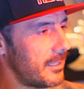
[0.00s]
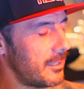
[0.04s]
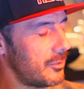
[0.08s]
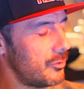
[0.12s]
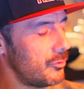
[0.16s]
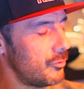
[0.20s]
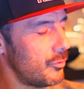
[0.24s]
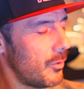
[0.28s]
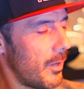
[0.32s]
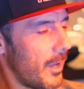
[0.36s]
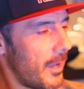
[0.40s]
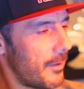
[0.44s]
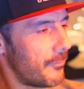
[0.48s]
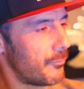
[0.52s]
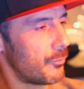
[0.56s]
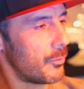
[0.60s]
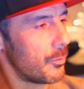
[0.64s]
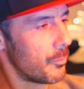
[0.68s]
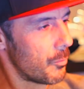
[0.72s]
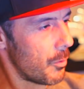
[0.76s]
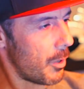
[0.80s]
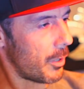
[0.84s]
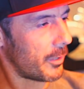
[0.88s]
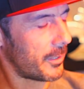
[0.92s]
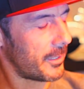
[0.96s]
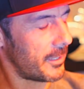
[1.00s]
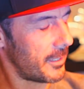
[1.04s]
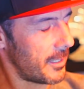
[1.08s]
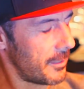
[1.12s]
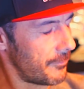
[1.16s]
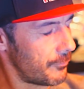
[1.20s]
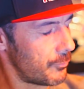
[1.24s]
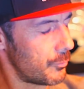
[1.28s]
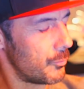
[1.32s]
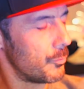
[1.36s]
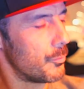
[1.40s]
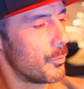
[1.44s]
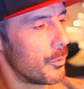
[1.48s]
That you know every rock and
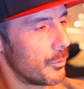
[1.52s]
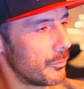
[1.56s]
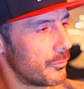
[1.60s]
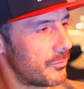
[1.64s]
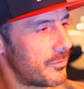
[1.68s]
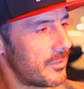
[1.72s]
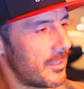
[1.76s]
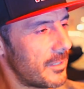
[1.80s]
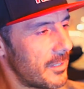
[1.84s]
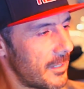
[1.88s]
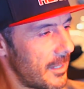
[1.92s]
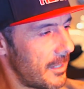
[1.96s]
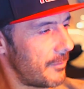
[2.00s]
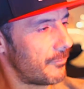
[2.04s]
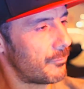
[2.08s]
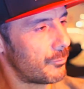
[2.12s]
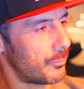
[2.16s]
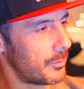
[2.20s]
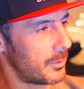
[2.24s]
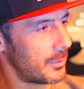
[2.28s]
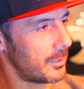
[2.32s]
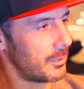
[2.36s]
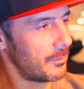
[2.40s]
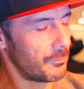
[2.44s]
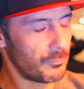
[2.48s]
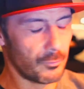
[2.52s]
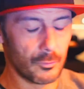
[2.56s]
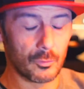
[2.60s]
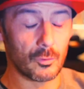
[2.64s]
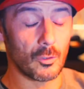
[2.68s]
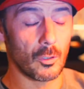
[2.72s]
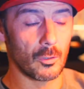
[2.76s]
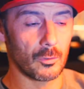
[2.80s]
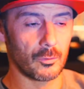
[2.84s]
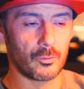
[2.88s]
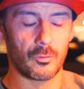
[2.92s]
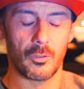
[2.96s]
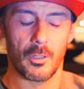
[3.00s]
every route and if you
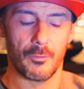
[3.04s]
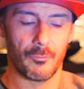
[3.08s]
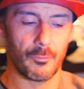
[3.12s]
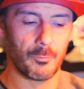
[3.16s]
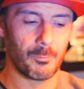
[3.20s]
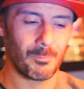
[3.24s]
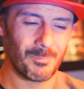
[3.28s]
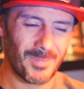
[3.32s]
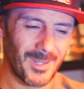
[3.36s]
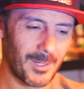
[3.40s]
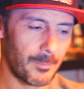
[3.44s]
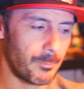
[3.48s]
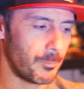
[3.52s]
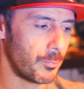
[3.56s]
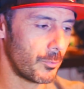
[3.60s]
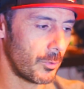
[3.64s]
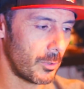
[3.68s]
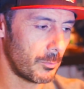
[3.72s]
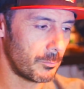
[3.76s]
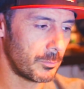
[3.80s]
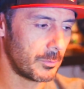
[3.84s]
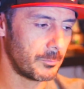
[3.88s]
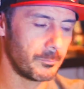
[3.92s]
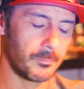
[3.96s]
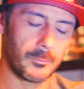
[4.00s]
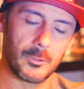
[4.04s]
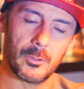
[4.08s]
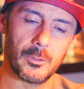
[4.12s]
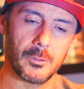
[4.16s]
don't, you have a big problem.